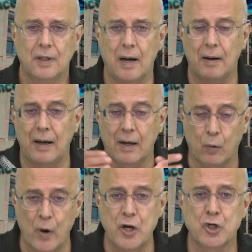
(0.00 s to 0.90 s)
an
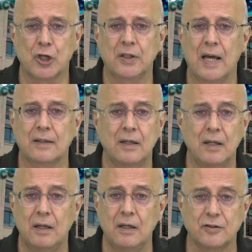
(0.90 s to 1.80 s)
equation that
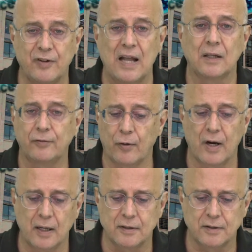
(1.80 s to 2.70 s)
is valid for
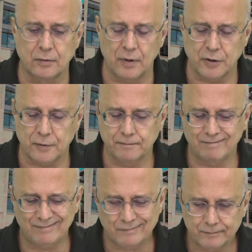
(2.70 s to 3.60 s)
any situation.
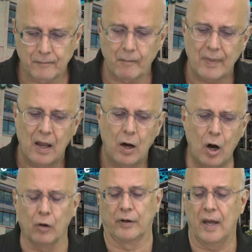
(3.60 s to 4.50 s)

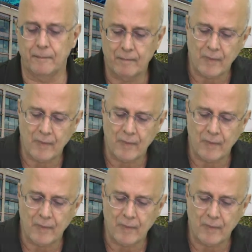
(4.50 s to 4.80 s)
Okay,